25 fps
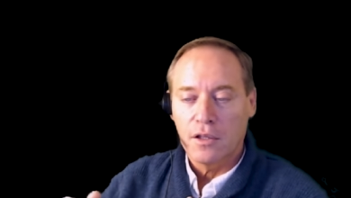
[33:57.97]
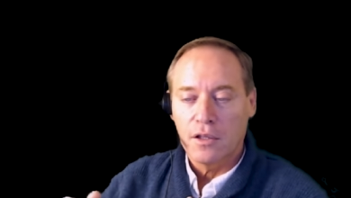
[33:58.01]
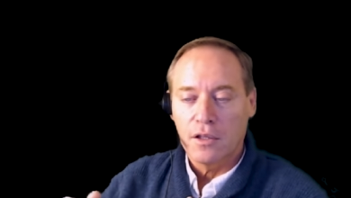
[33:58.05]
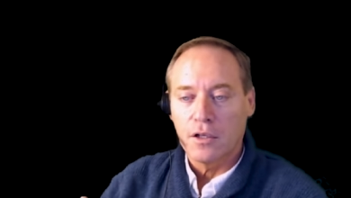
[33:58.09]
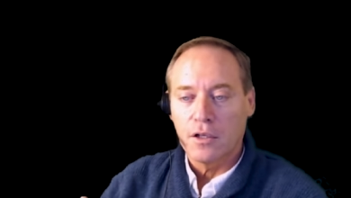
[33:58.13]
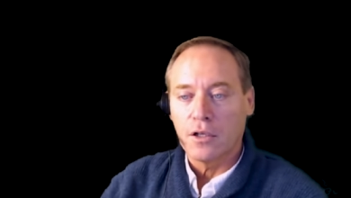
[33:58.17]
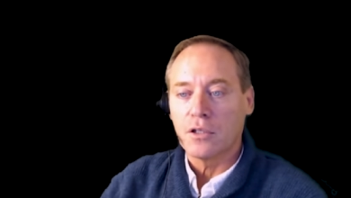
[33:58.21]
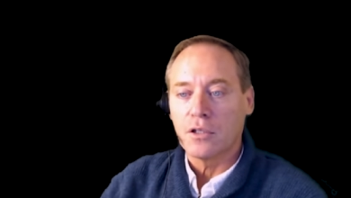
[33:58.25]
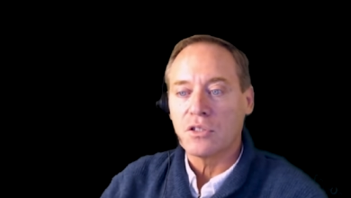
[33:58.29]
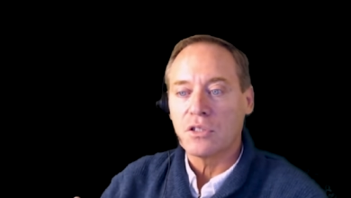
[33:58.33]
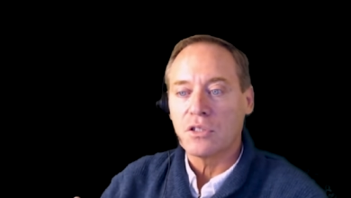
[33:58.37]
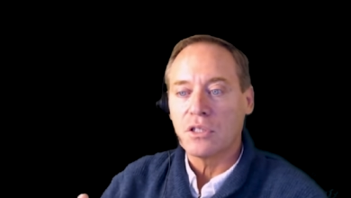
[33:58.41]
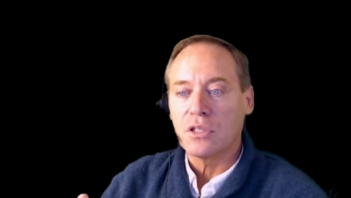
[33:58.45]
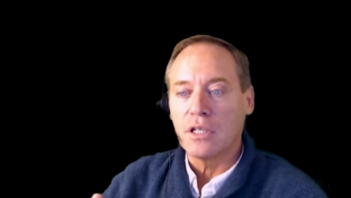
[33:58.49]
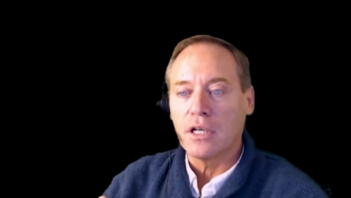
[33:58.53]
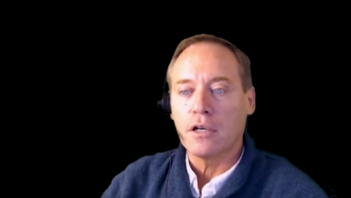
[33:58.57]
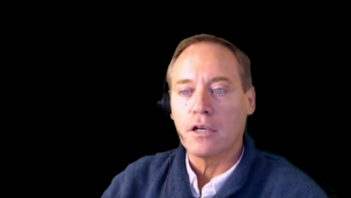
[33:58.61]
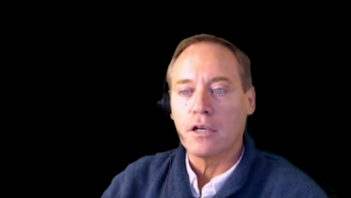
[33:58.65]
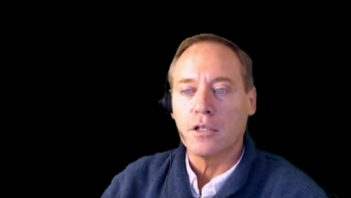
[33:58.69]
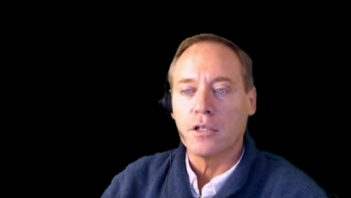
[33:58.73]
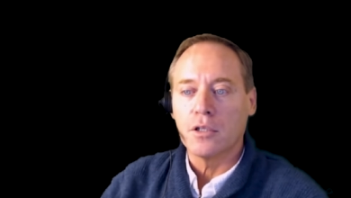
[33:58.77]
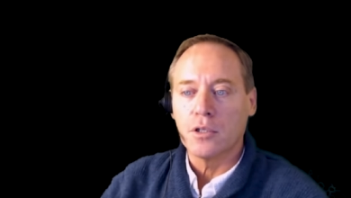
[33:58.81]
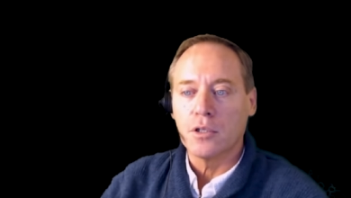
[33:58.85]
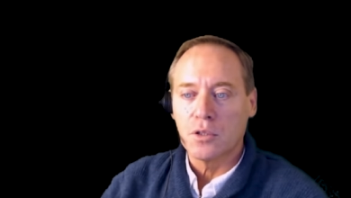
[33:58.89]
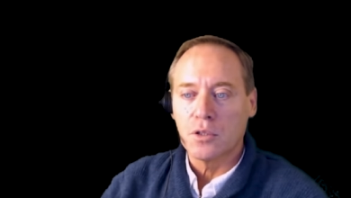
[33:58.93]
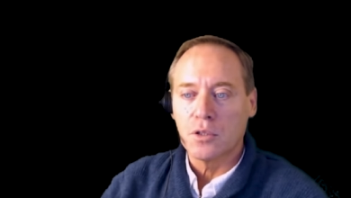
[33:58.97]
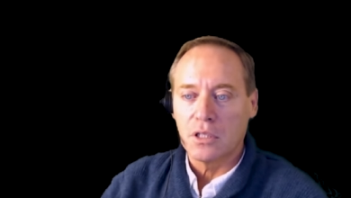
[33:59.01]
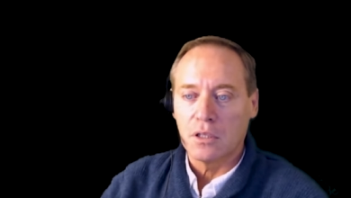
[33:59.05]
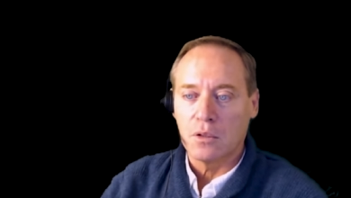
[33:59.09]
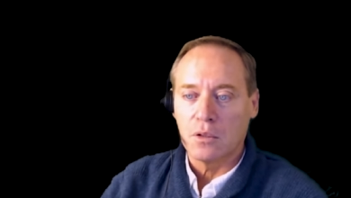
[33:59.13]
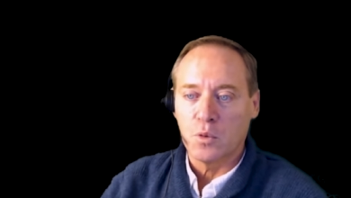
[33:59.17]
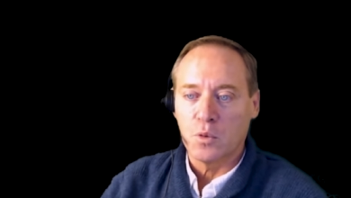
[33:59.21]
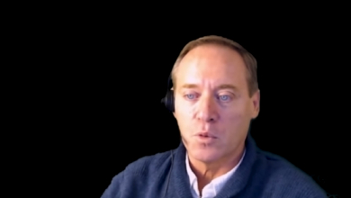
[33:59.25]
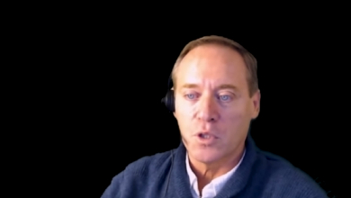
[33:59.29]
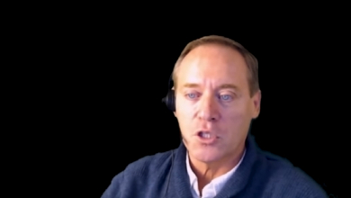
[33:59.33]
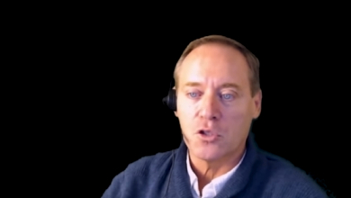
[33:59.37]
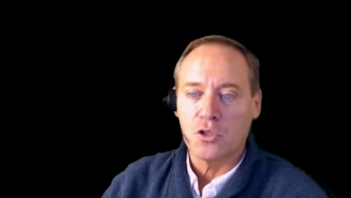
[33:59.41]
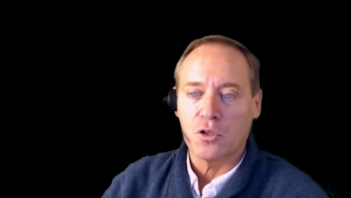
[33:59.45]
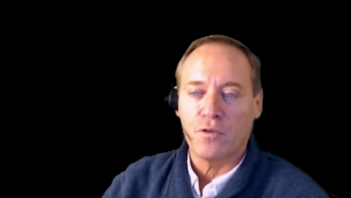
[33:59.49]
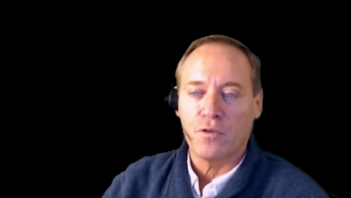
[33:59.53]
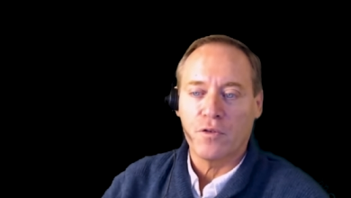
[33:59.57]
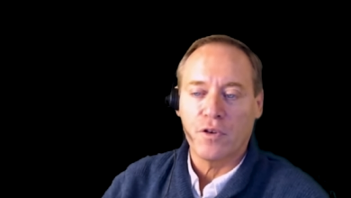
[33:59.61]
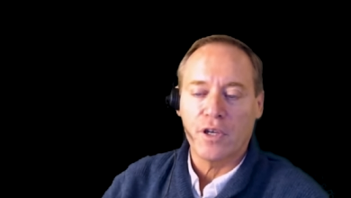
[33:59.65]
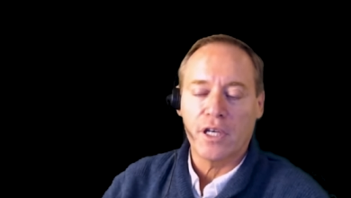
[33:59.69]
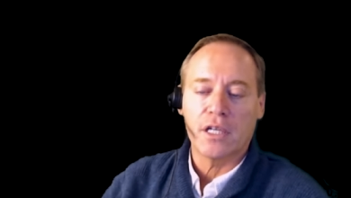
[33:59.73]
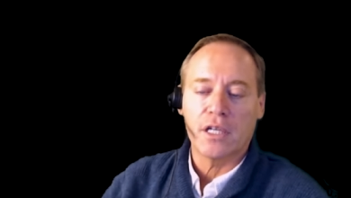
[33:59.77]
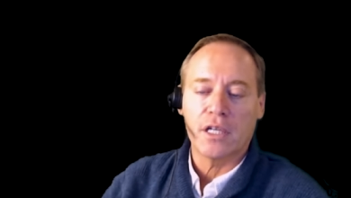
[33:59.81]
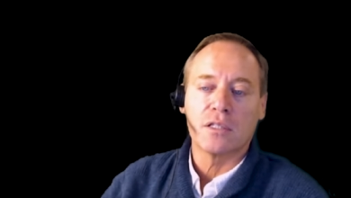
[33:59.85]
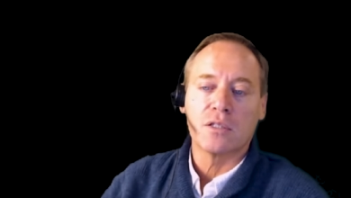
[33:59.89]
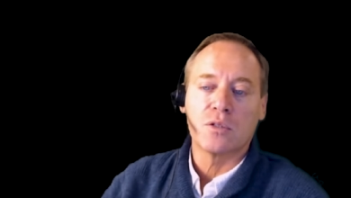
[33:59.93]
There are scenarios in which your
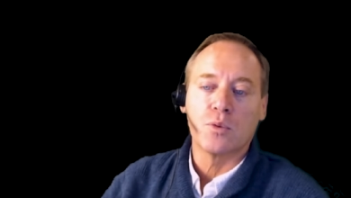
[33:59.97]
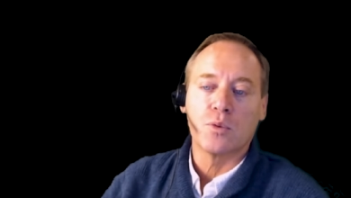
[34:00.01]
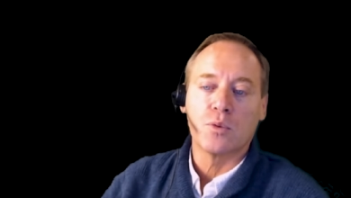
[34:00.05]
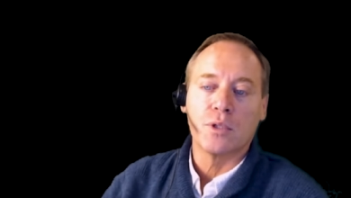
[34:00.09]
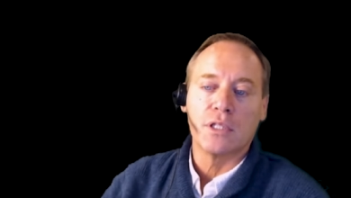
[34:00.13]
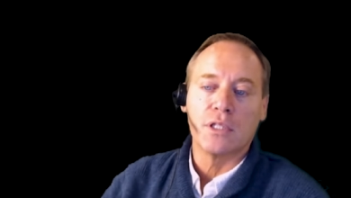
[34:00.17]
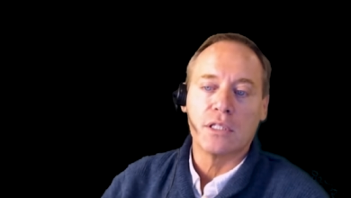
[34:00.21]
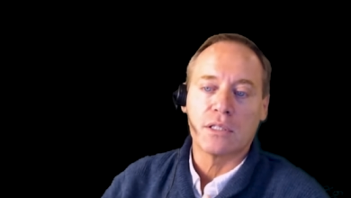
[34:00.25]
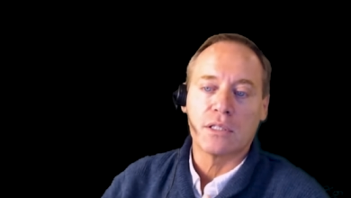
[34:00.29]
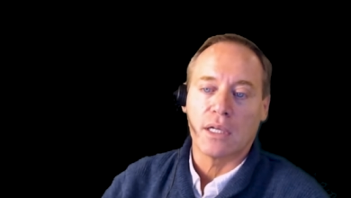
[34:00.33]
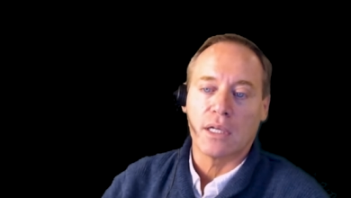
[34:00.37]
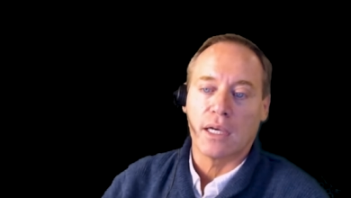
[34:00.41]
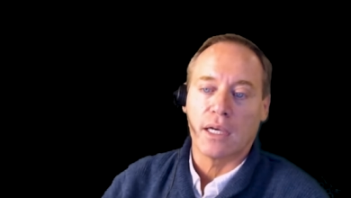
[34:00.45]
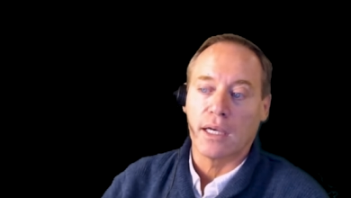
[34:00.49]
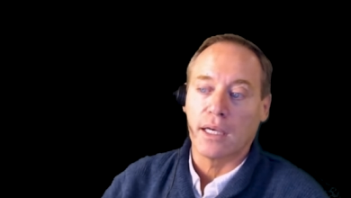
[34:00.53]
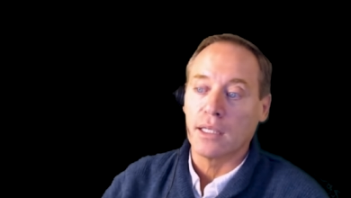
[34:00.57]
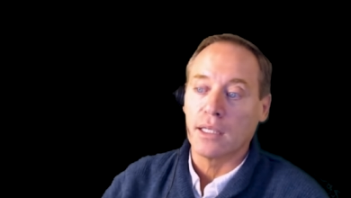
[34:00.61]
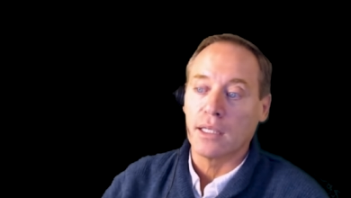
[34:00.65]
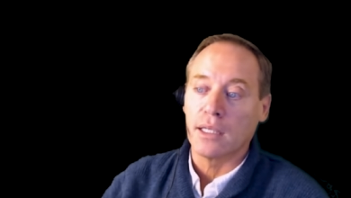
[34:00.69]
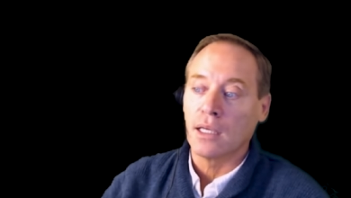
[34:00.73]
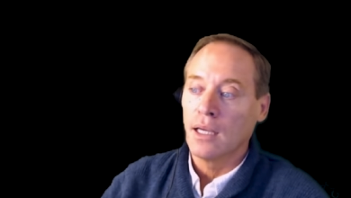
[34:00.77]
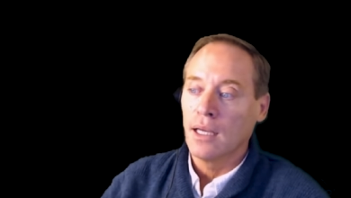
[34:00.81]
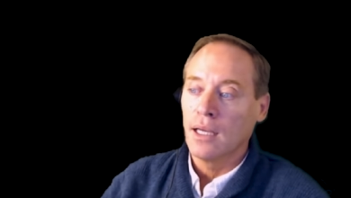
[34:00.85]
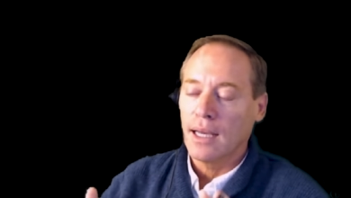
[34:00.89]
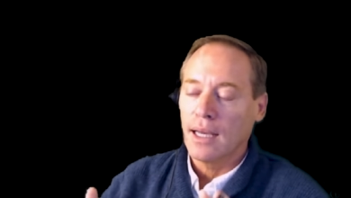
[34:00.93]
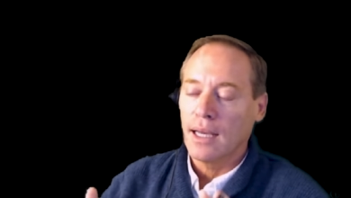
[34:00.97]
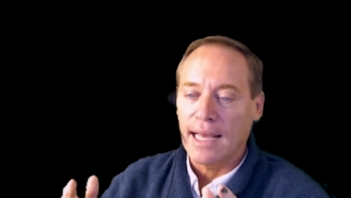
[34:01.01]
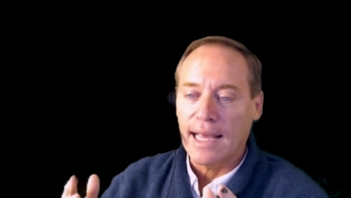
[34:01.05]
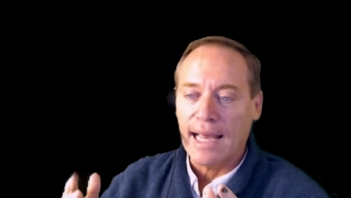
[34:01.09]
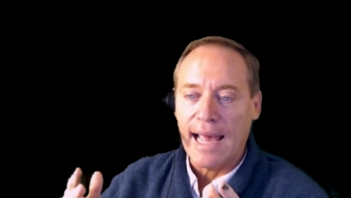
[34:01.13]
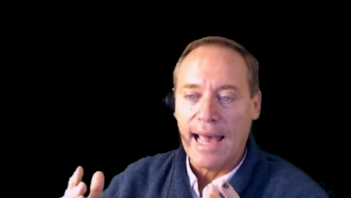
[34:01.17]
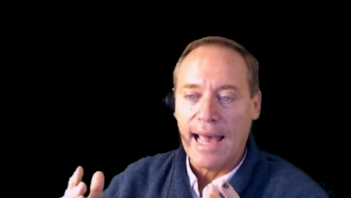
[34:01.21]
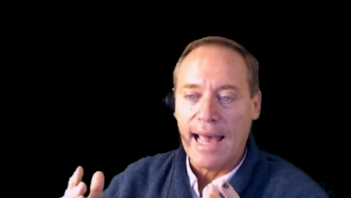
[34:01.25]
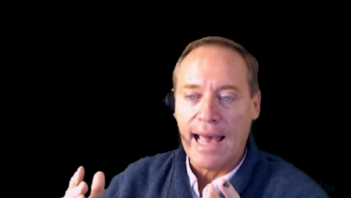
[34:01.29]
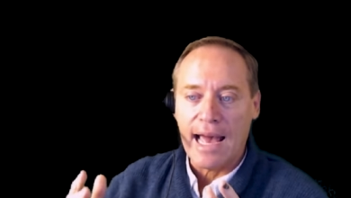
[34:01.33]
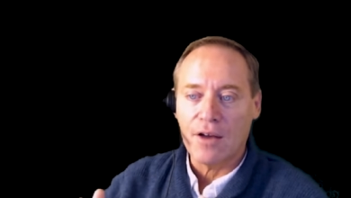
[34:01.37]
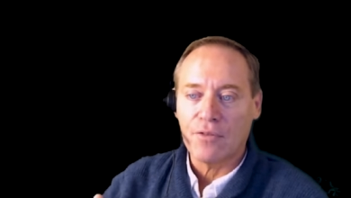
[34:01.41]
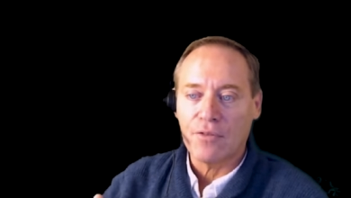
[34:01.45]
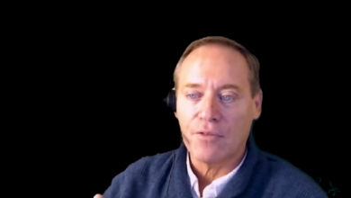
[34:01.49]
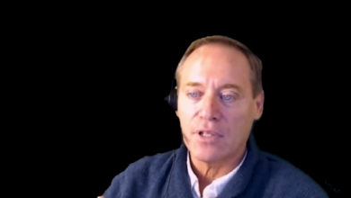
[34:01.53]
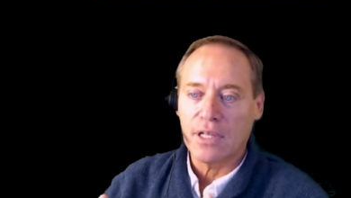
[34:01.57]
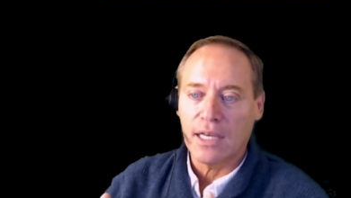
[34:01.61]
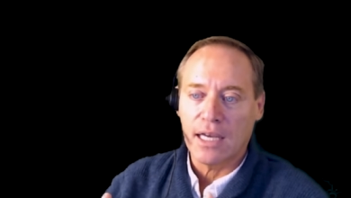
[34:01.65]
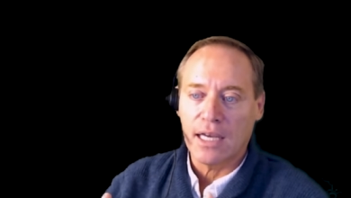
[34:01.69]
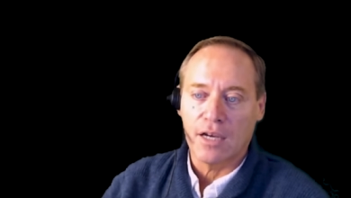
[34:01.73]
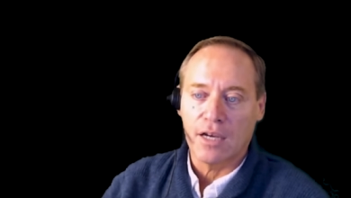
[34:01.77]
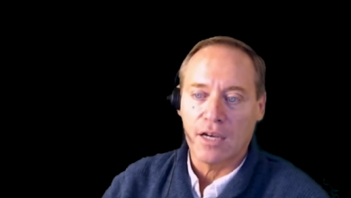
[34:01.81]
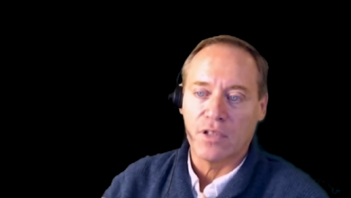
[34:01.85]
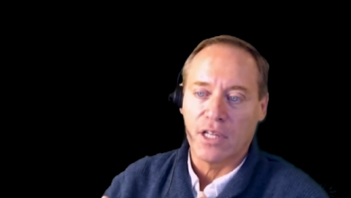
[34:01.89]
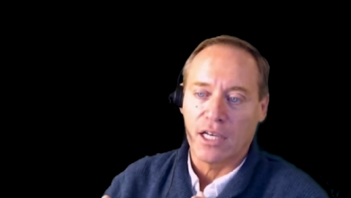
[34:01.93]
fans would decide, I have
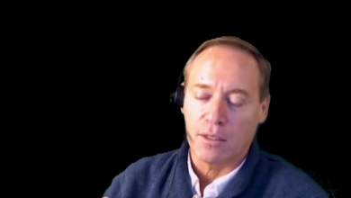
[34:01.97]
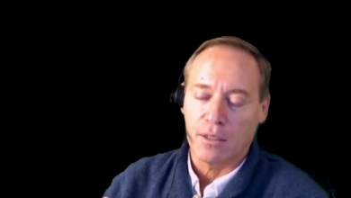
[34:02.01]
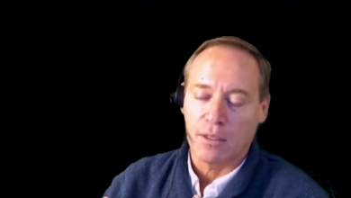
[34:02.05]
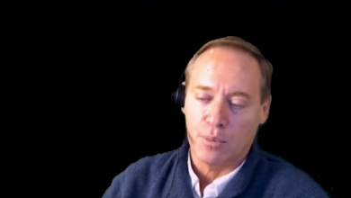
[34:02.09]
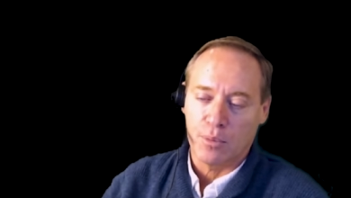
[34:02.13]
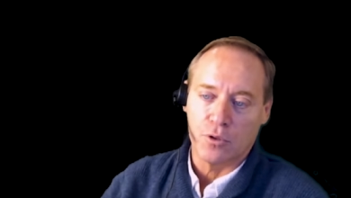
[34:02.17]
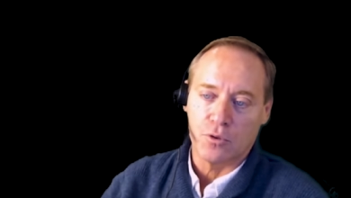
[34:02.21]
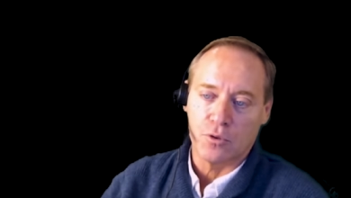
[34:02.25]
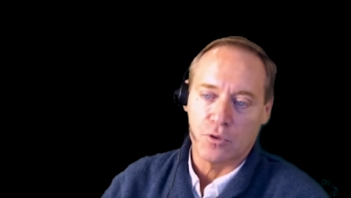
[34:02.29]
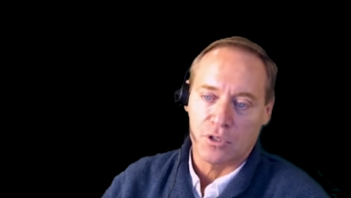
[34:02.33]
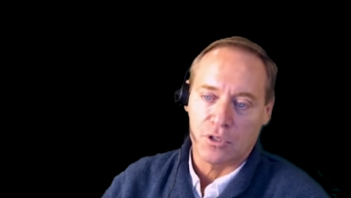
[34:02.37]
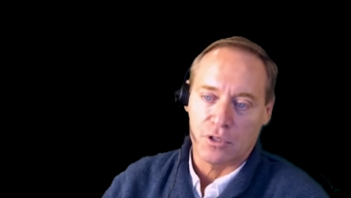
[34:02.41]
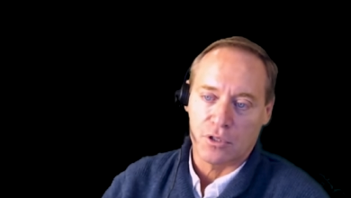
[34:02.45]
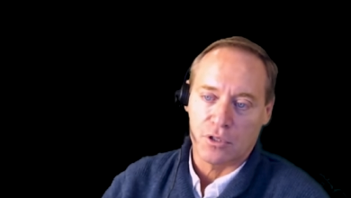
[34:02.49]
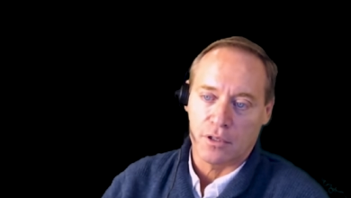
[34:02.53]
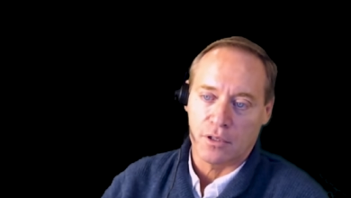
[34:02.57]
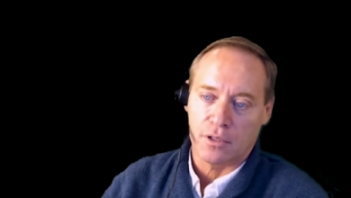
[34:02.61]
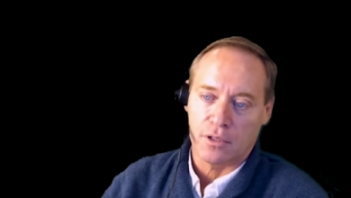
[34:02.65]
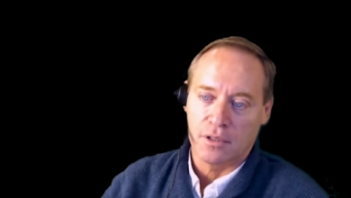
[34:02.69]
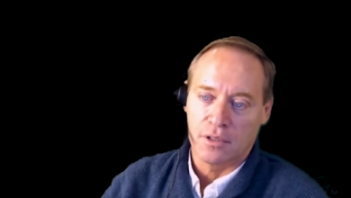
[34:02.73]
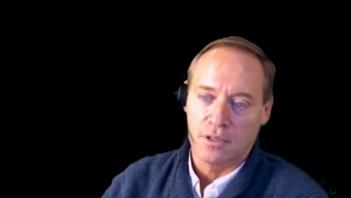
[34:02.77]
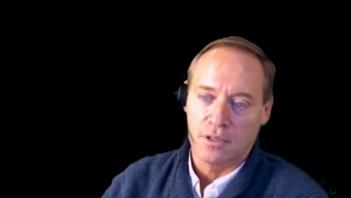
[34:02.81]
to have that poster,